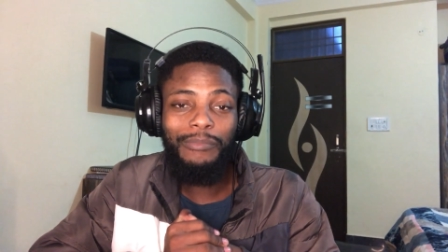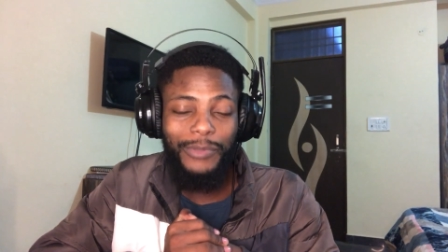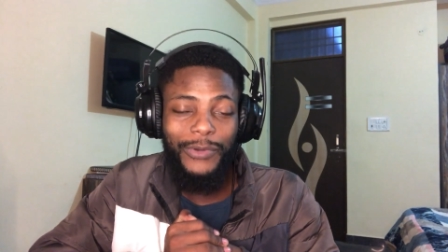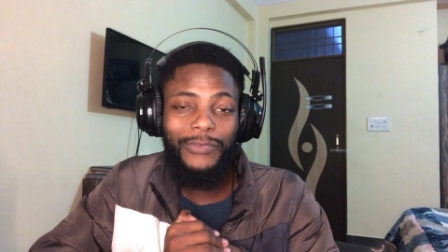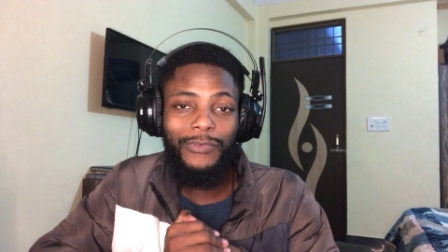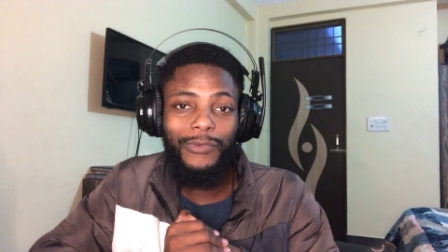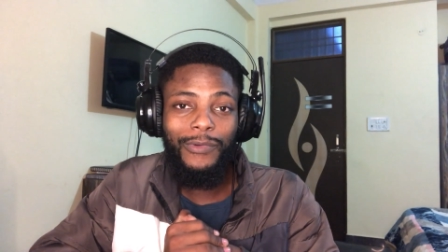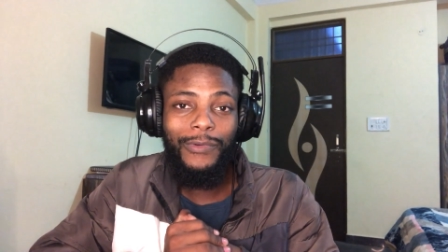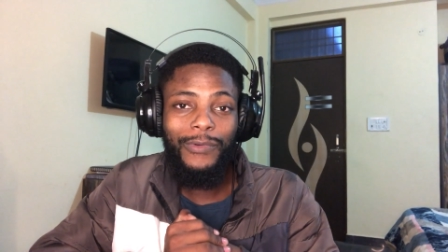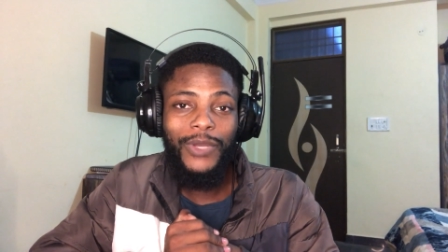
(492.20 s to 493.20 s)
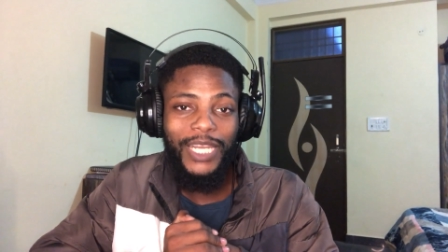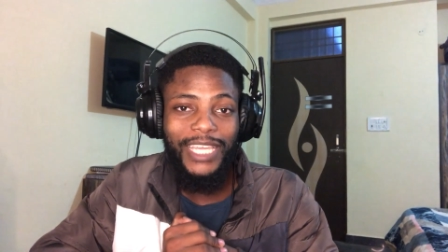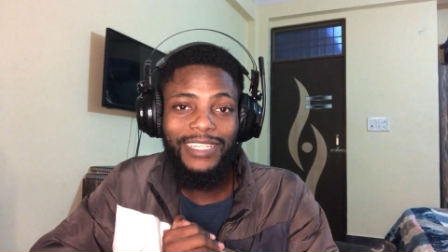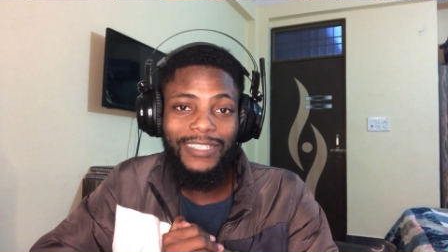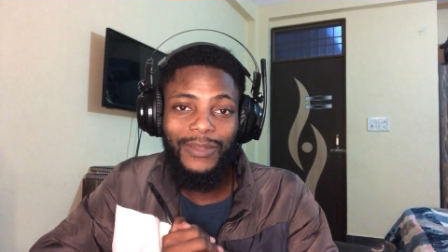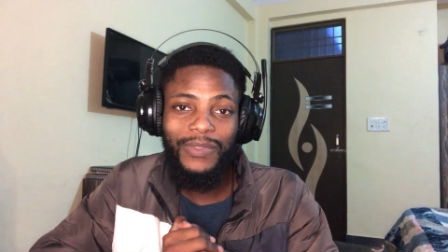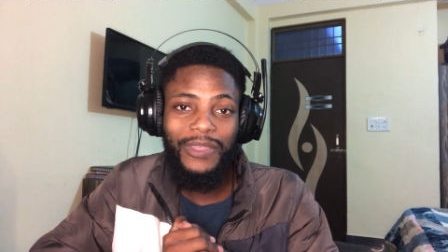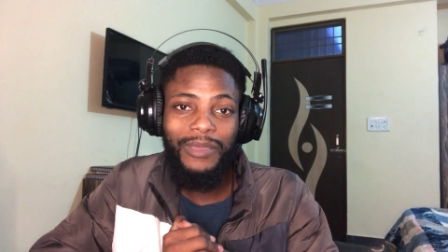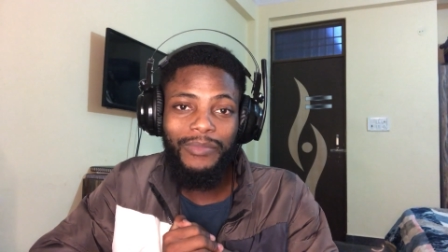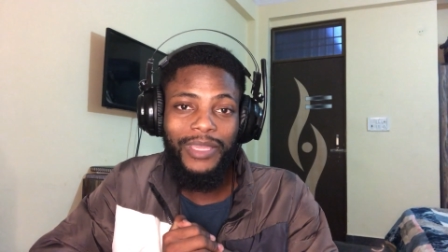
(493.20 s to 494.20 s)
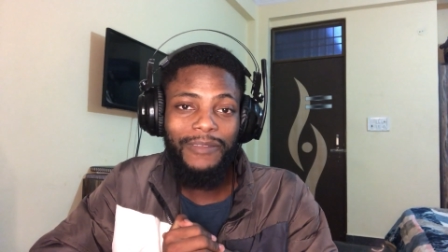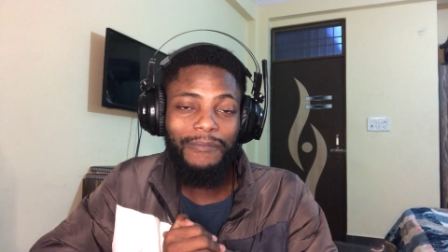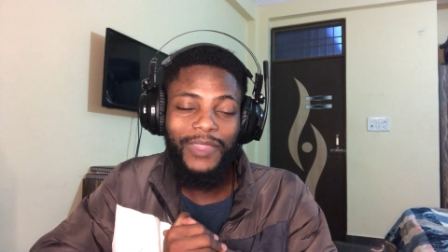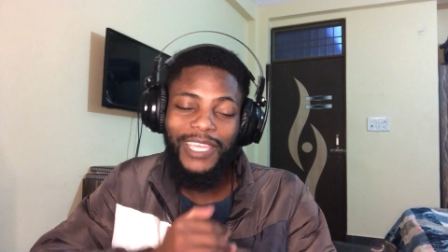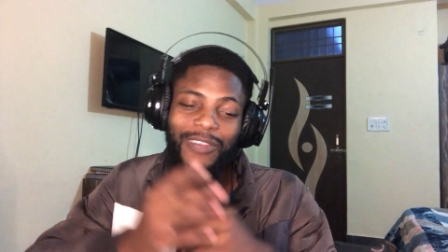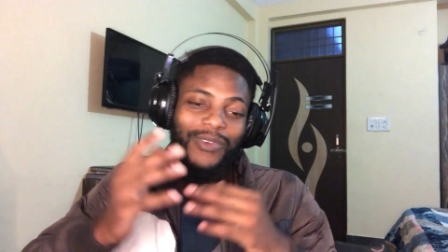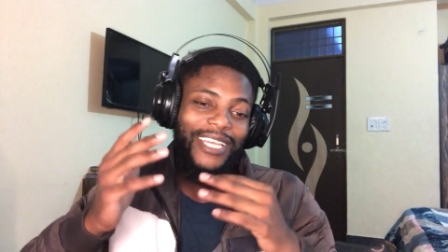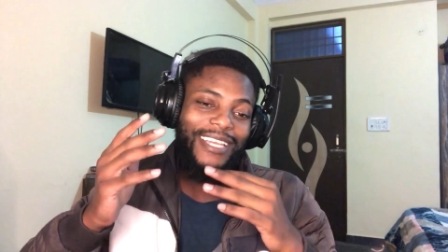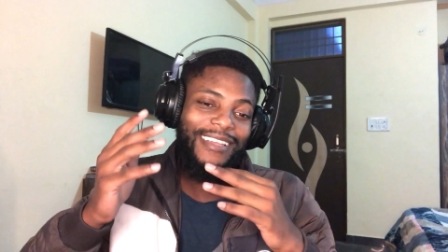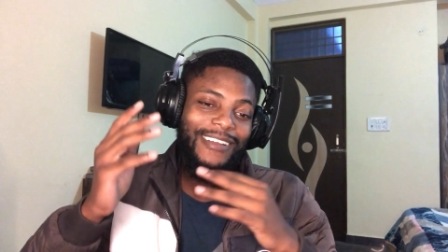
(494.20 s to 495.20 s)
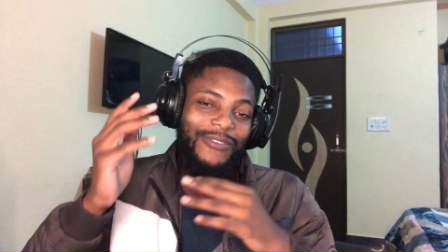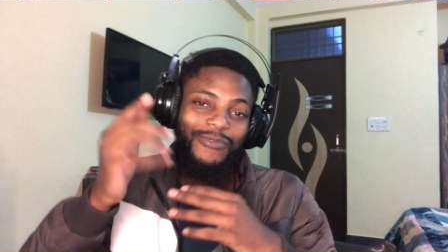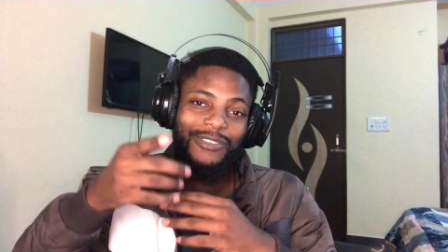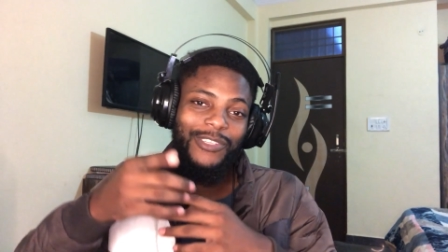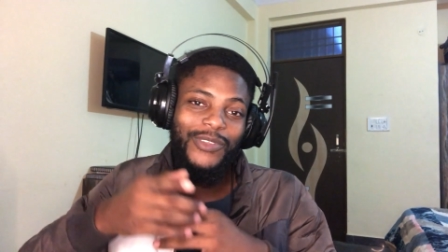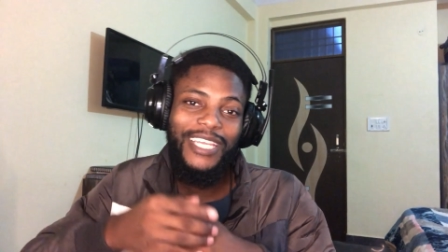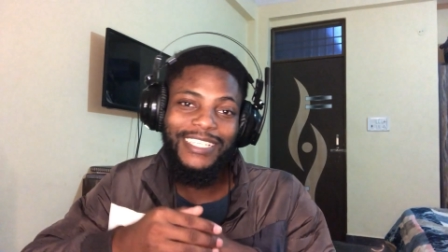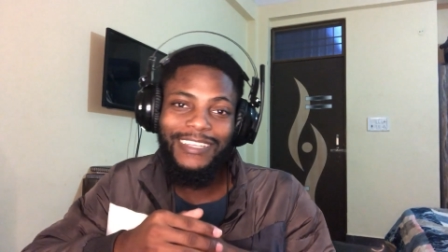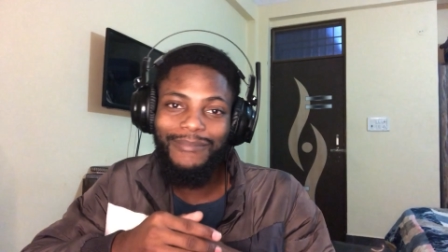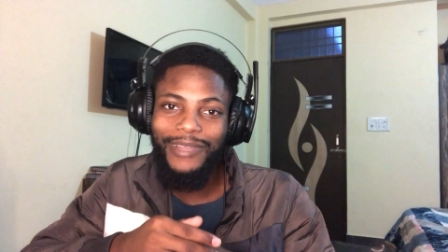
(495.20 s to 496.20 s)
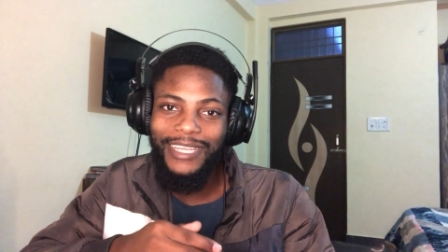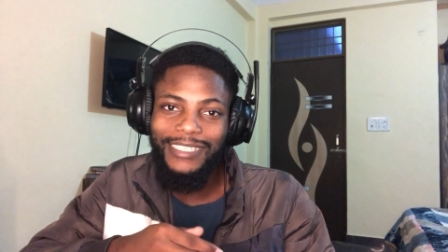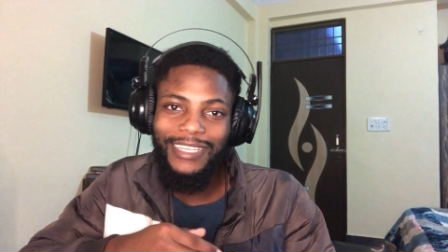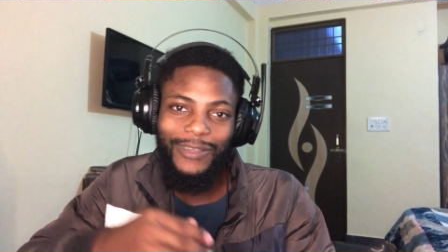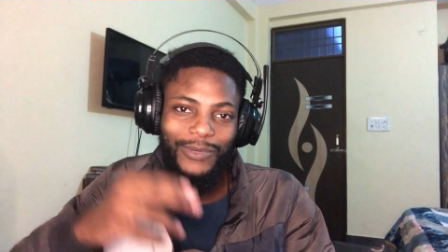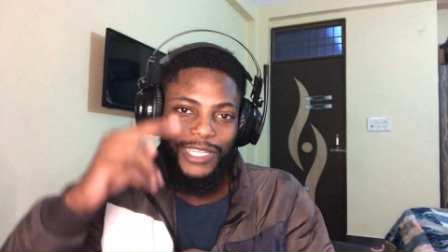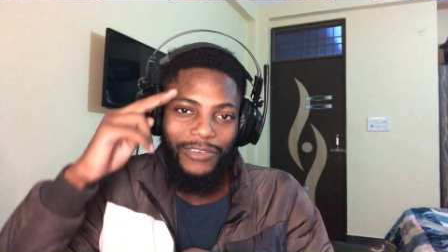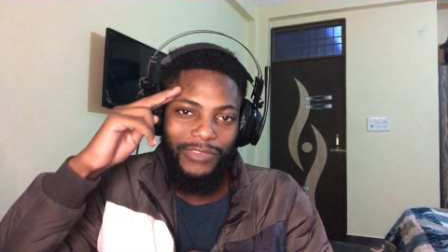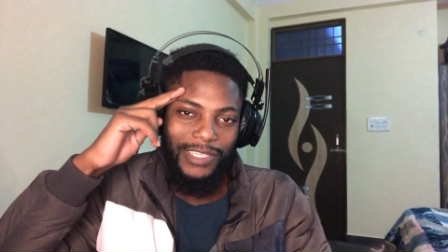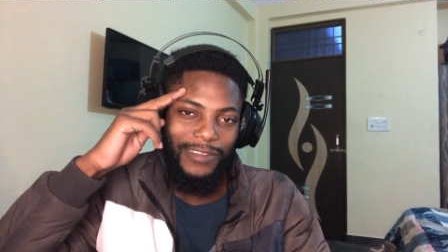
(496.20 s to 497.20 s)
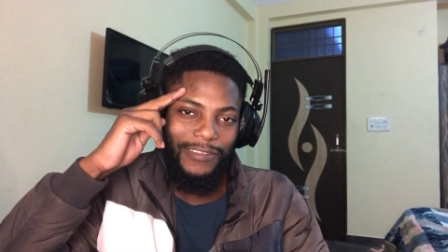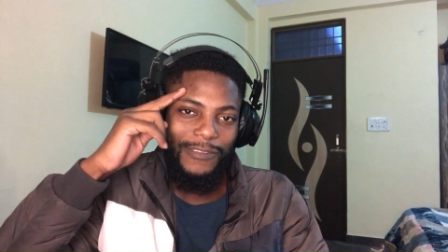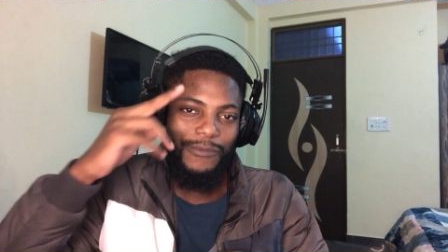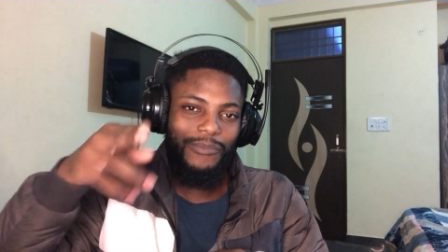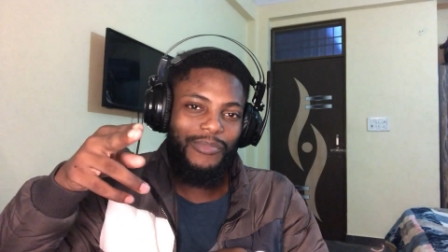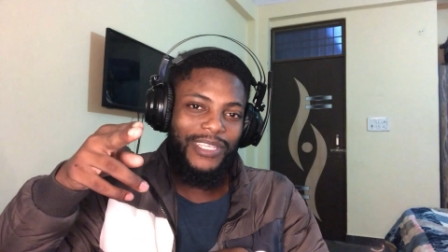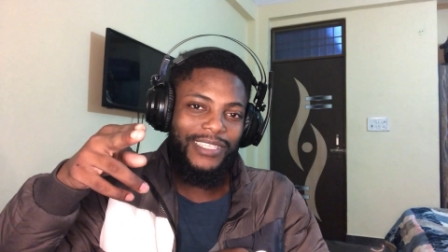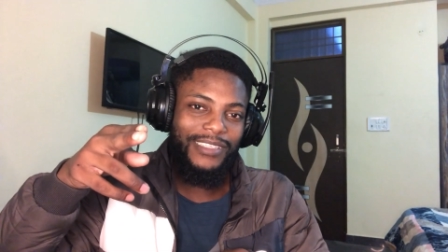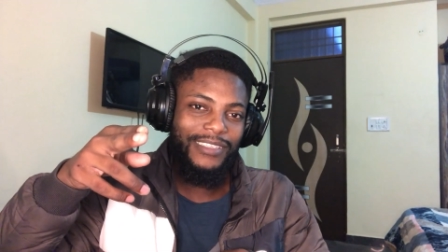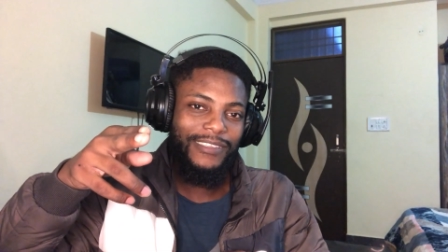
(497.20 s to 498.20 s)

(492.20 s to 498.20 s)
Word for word: beautiful ladies out there man anyway we'll see you next time guys take good care of yourselves peace